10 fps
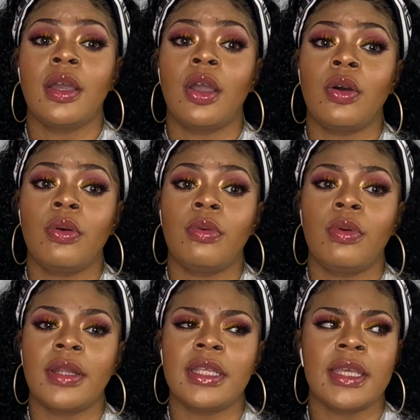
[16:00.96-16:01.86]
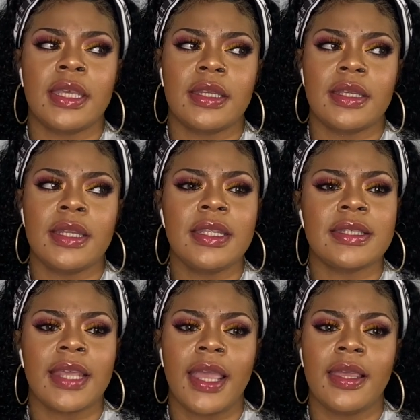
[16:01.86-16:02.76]
go. I think it
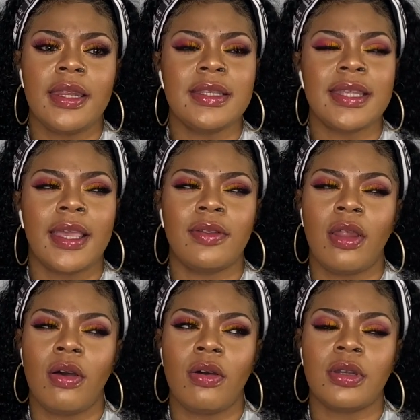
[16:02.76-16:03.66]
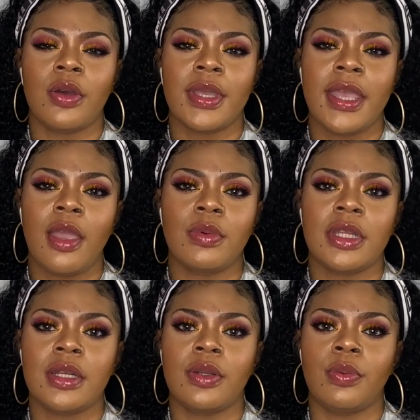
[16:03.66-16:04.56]
didn't take long. No, it came
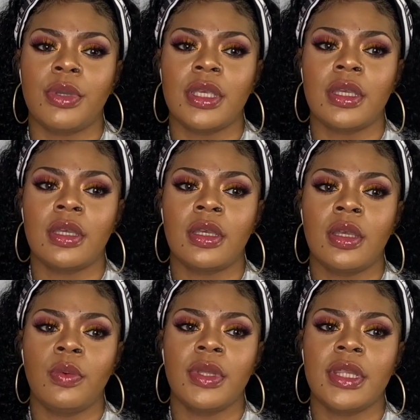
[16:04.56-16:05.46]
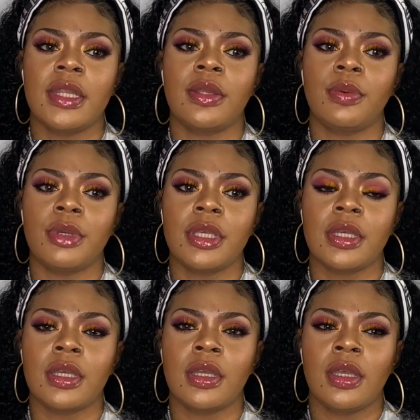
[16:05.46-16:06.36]
within the week
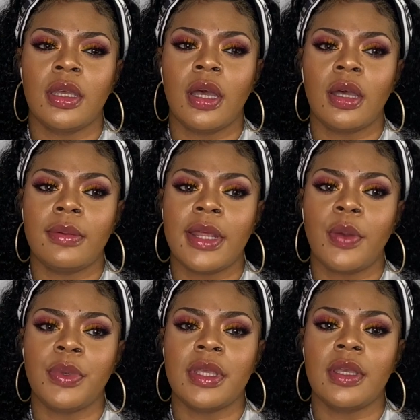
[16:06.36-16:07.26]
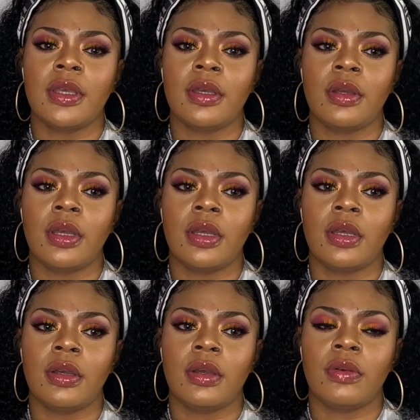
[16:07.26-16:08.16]
that we
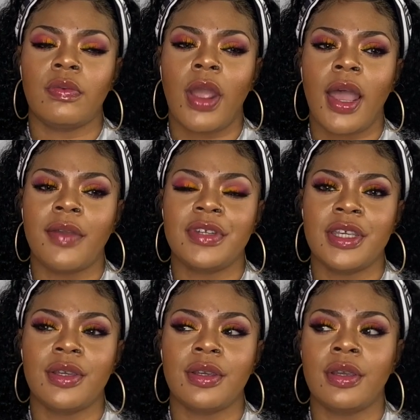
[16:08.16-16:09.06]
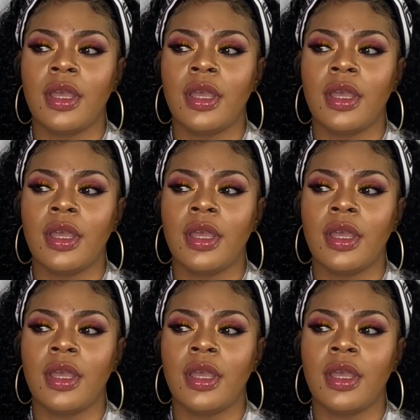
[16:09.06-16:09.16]
arrived here.